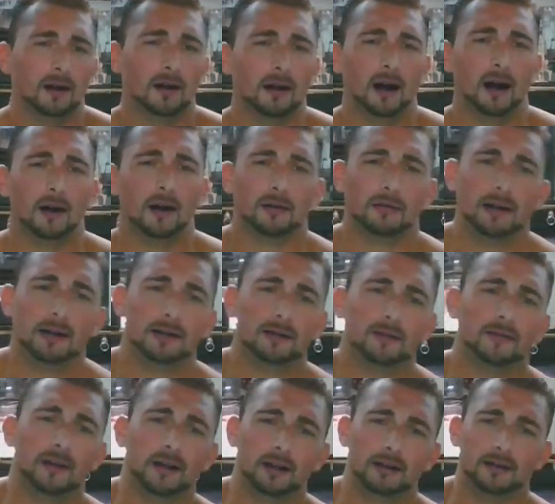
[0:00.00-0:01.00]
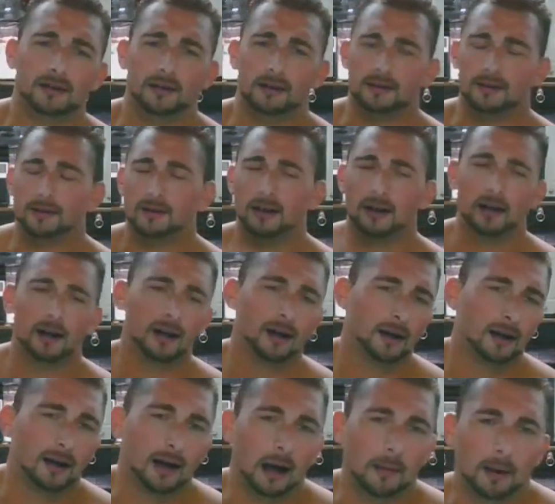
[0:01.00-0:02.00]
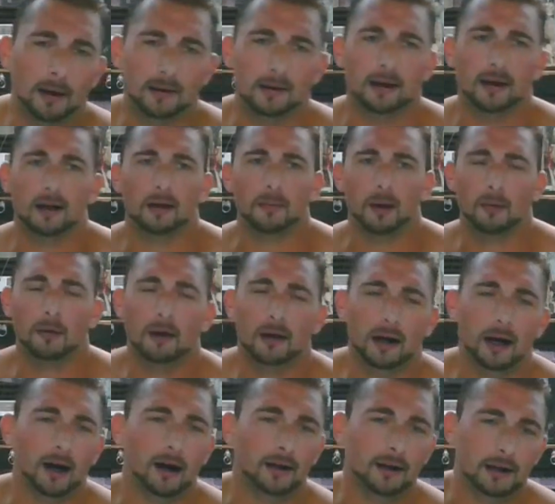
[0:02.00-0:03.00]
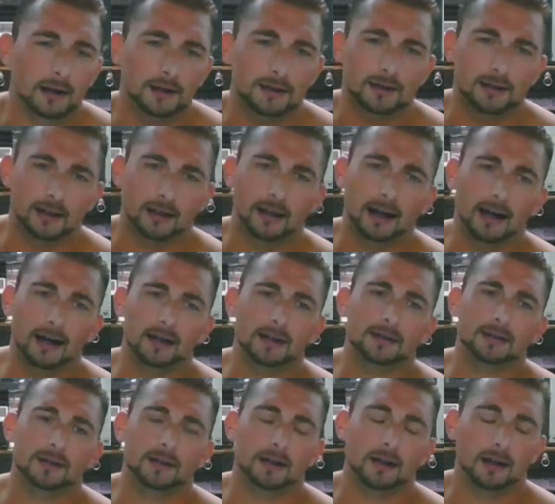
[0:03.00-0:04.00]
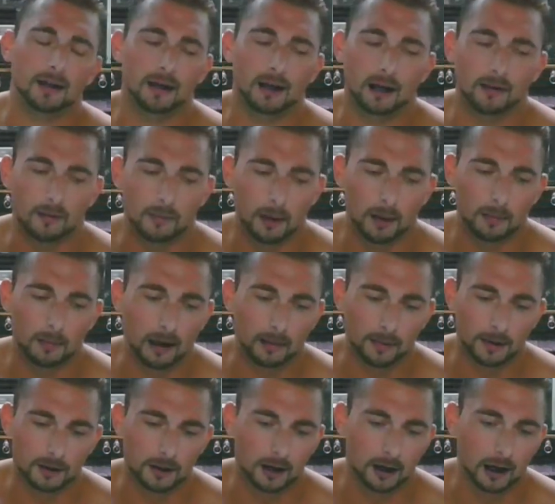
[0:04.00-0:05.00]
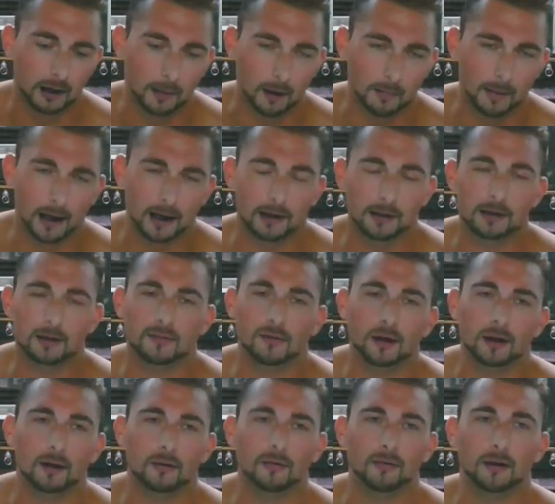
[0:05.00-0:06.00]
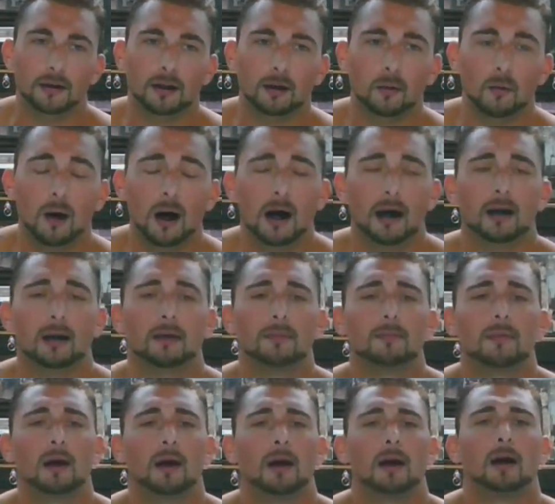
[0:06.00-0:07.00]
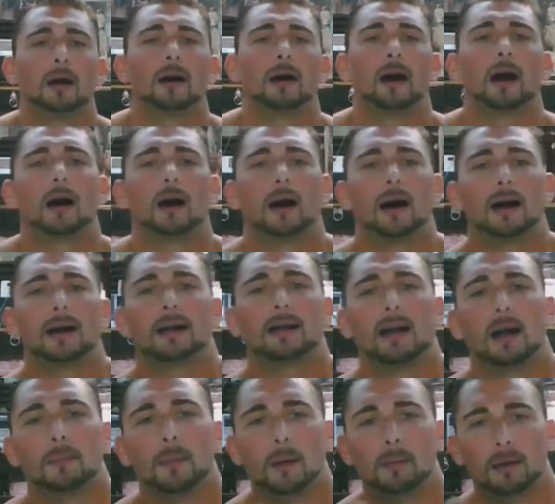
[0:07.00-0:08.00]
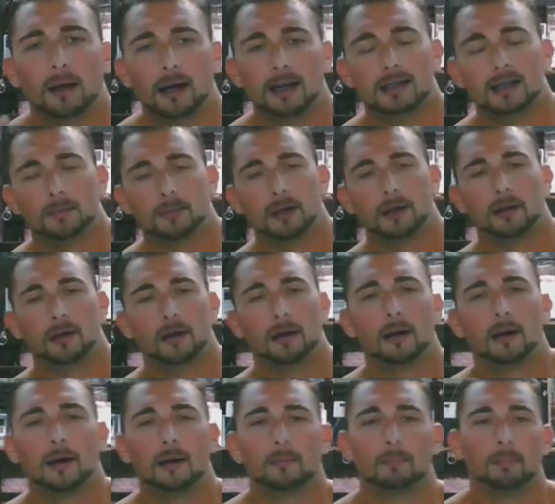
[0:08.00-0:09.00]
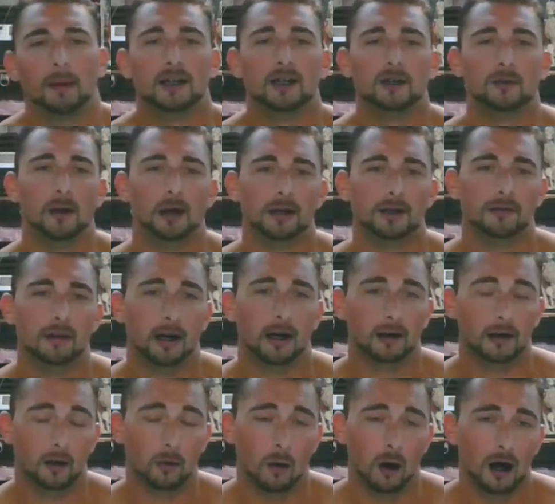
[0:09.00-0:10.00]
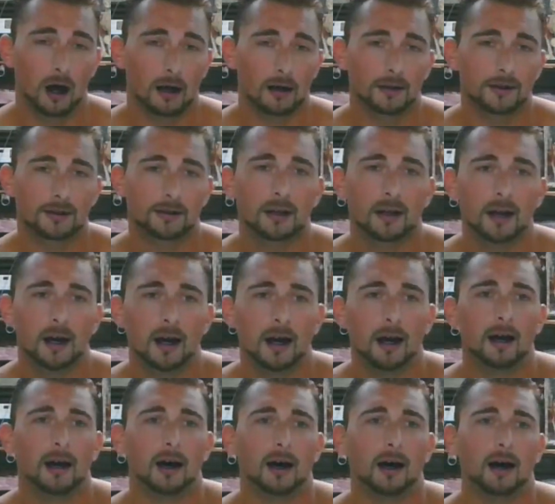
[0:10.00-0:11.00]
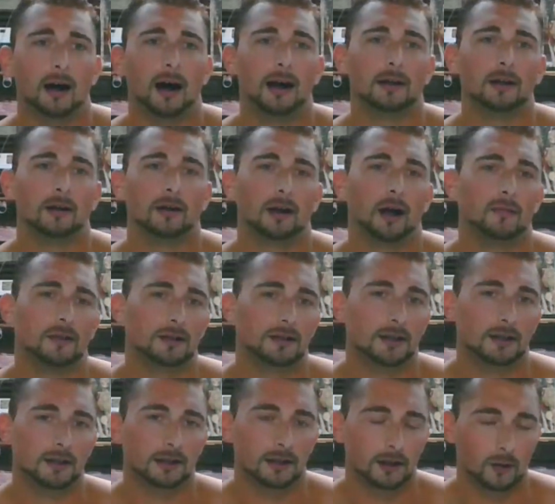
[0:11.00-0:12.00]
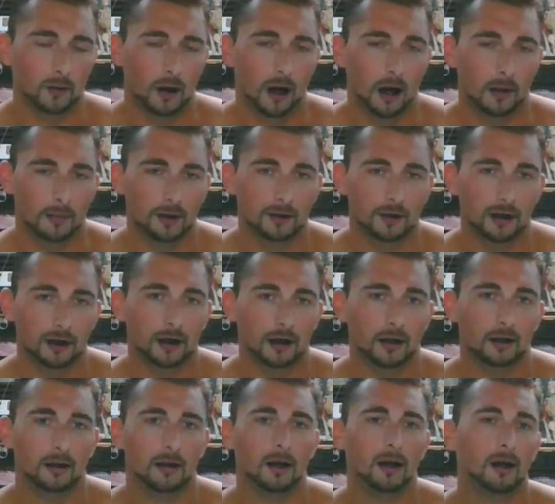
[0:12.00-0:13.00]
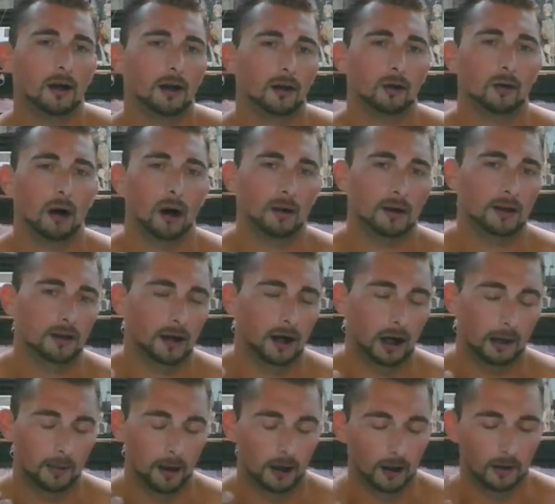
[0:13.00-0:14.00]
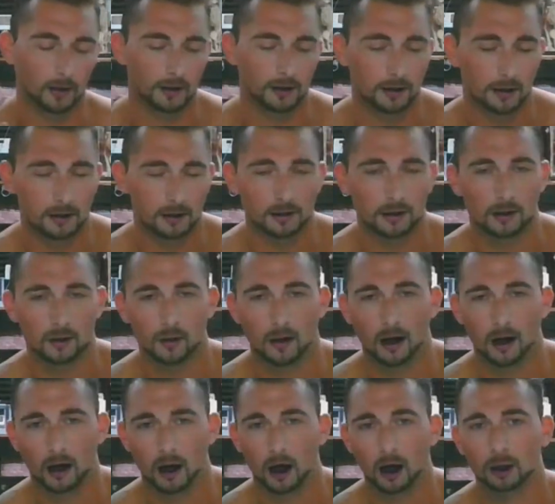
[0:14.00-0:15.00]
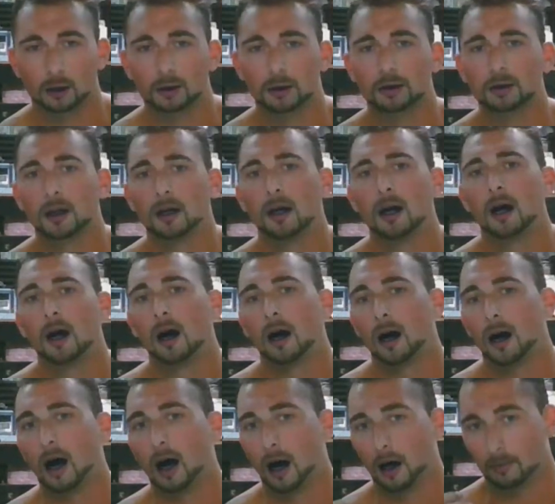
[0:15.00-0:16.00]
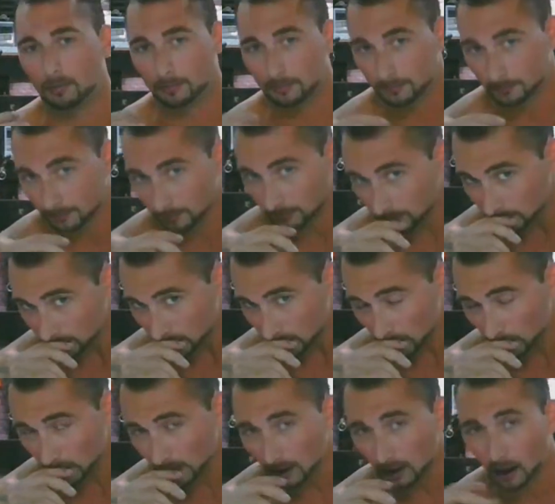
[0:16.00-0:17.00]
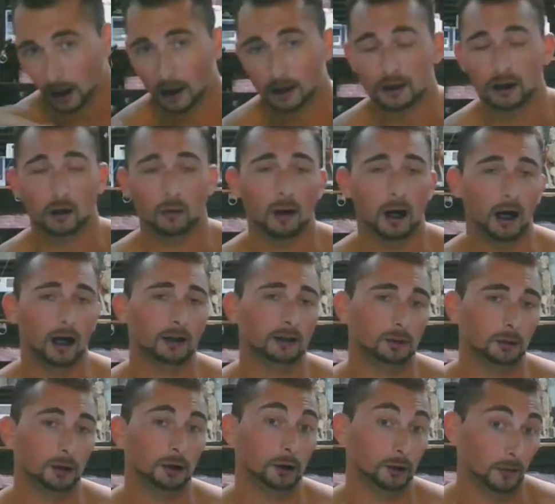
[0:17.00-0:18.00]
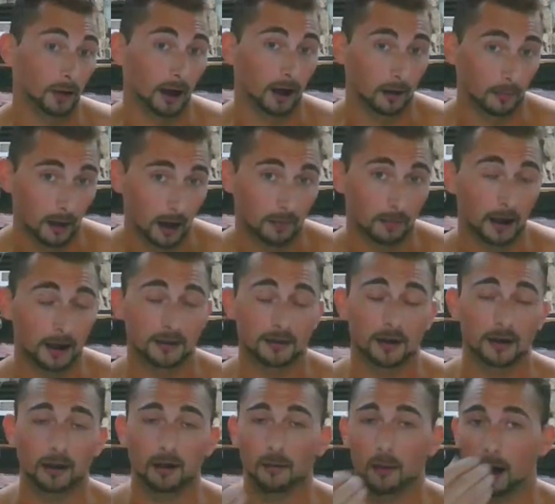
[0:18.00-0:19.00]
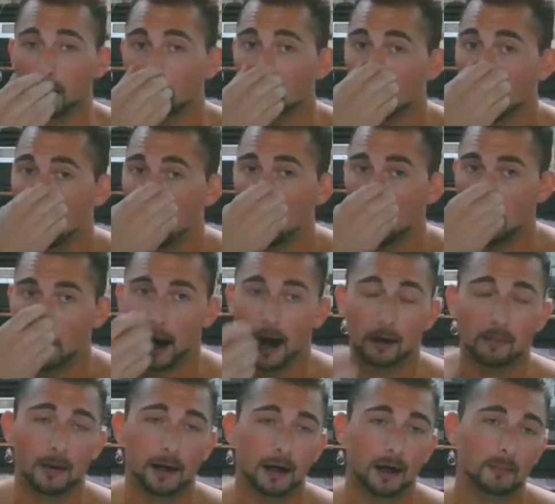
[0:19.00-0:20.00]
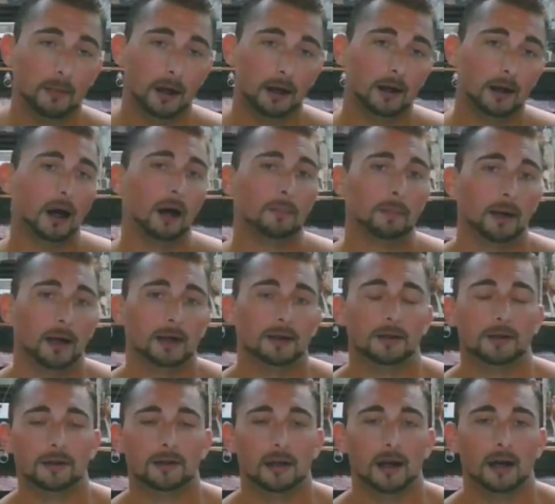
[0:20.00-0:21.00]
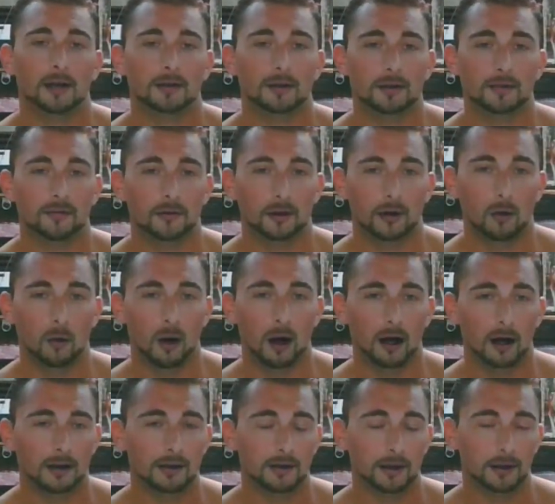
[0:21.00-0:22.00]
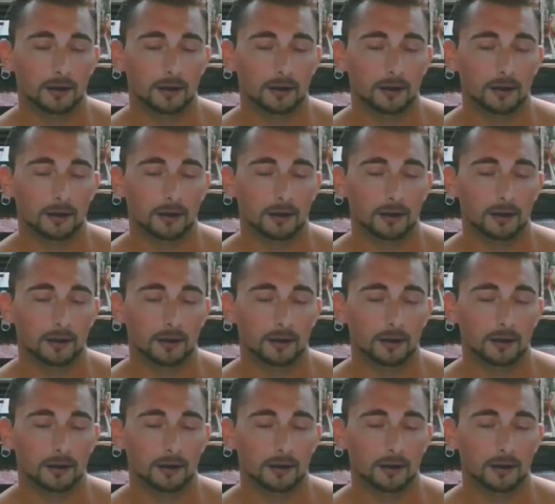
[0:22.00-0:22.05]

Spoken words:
Now, the reason for this is I'm at the end of my workout. I just did legs, and I remembered I've been talking about making this video for a little while. I get a lot of people ask me, best way to train the quads. I don't have a sissy squat machine. You always talk about doing the sissy squat, Coach. So what else would you recommend, basically? Well, I recommend a couple exercises for the quads.